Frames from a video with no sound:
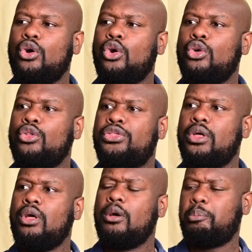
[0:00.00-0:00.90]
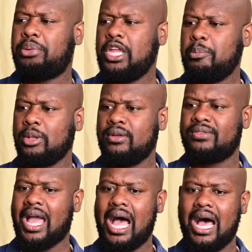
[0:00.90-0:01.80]
the people of
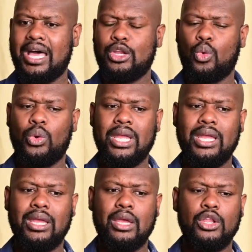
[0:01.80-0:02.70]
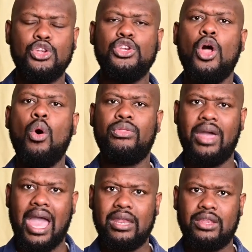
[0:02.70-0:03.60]
God, we know
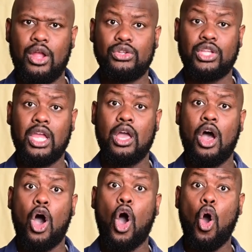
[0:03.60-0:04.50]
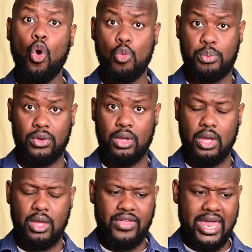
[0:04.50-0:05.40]
that there's a hope
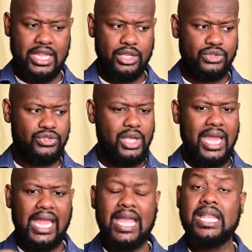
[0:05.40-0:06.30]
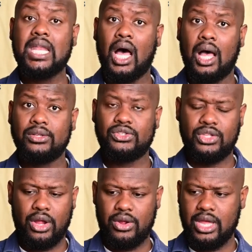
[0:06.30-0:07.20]
that is in us.
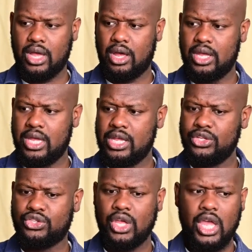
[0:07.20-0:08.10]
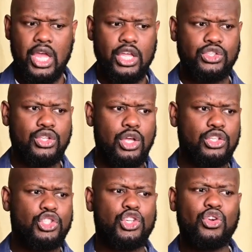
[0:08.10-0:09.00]
There is is uh,
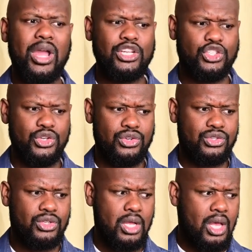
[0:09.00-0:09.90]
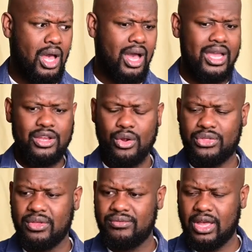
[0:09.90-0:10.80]
treasures uh, in
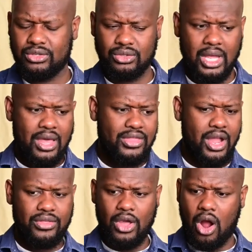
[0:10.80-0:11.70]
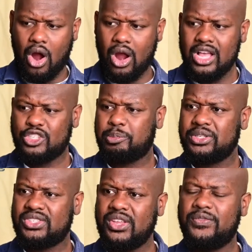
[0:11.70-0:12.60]
earthen vessels. There, there are
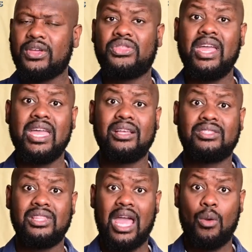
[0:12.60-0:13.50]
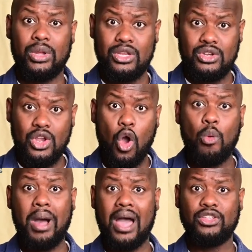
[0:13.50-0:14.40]
specific things that we know
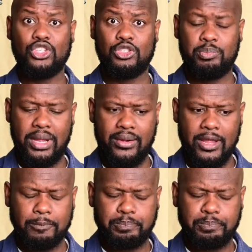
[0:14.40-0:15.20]
by the Spirit